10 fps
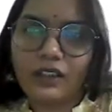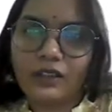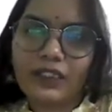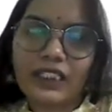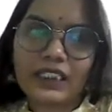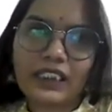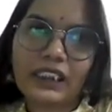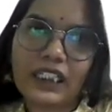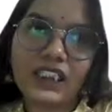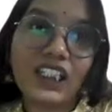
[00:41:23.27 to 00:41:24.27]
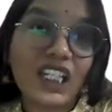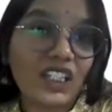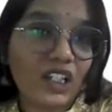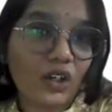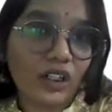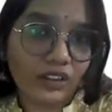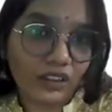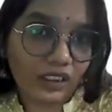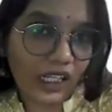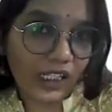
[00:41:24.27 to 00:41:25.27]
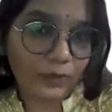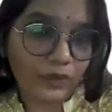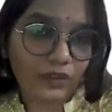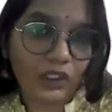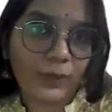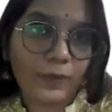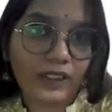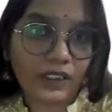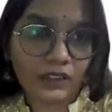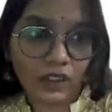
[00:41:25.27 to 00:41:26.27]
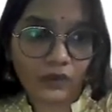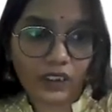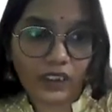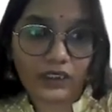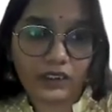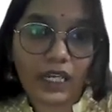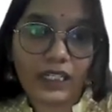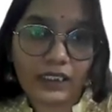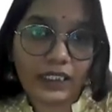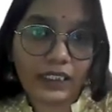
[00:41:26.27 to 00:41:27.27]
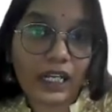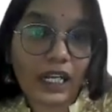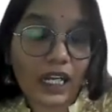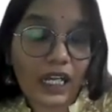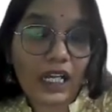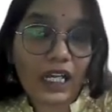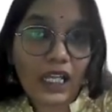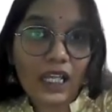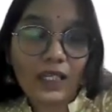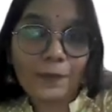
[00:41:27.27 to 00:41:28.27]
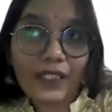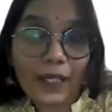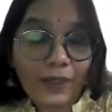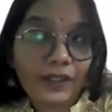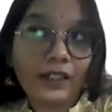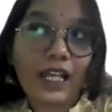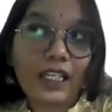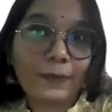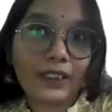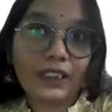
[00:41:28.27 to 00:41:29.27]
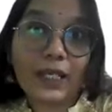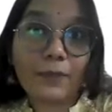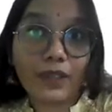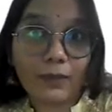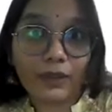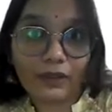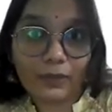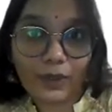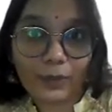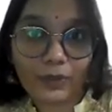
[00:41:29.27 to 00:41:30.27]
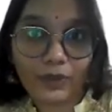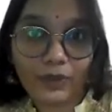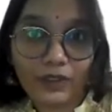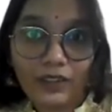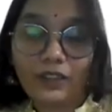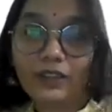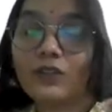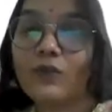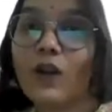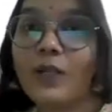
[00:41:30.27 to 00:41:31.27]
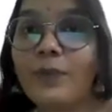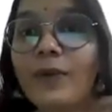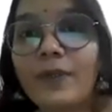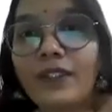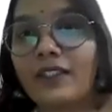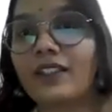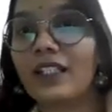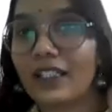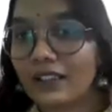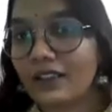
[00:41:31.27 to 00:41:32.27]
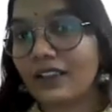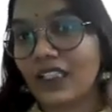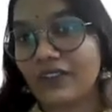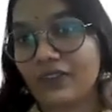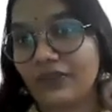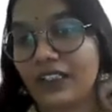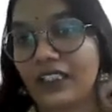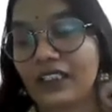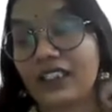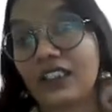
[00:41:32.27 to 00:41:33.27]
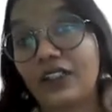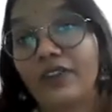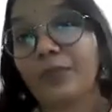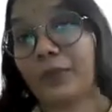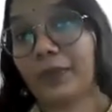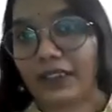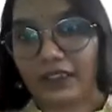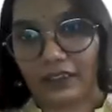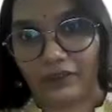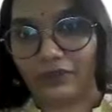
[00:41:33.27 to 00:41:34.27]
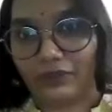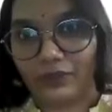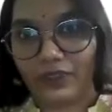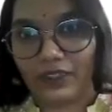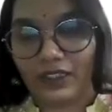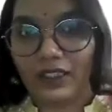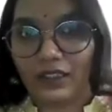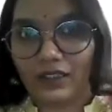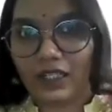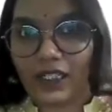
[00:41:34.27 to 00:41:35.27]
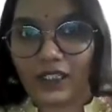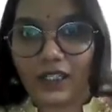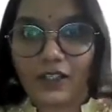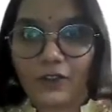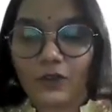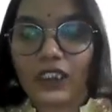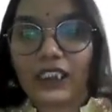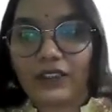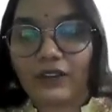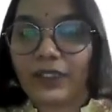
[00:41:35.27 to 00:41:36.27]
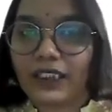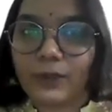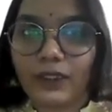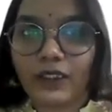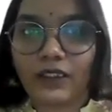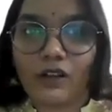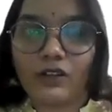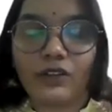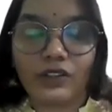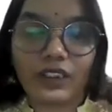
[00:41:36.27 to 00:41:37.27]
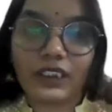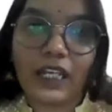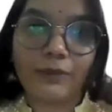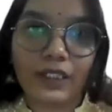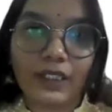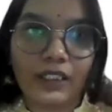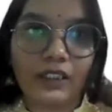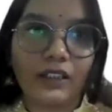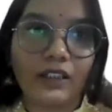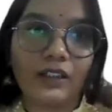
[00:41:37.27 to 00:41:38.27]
because it can change according to the times or the emergency of the needs, and it can be amended as per the temperament of the people. So what purpose does a rigid serve if it doesn't serve the people itself? Right. So that is why flexible constitution can be